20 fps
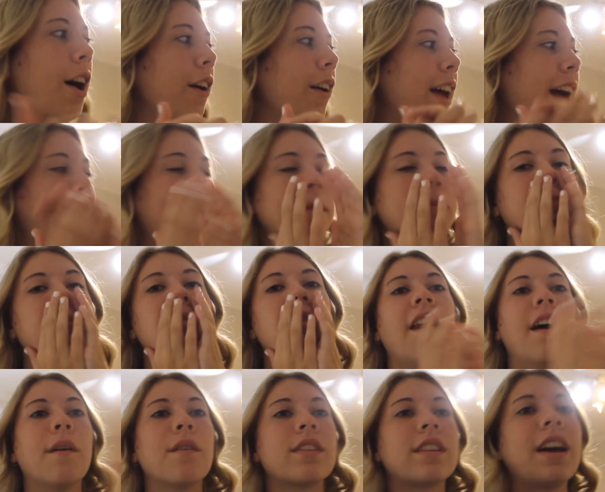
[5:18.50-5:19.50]
Okay,
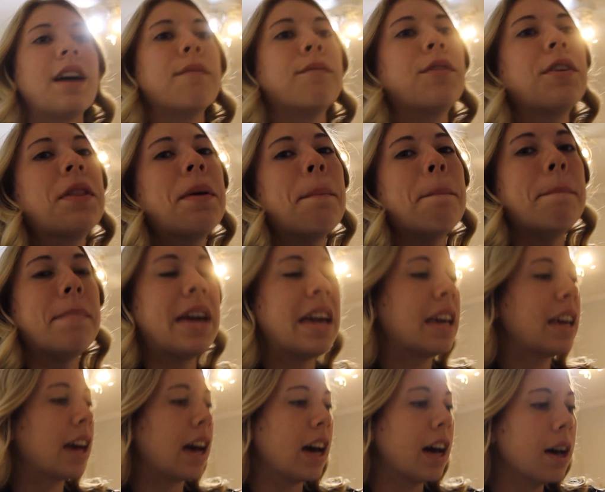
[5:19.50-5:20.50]
now it's time for the
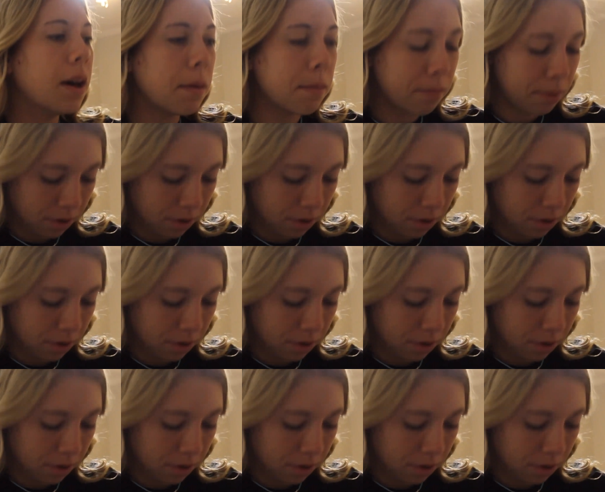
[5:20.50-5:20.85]
makeup.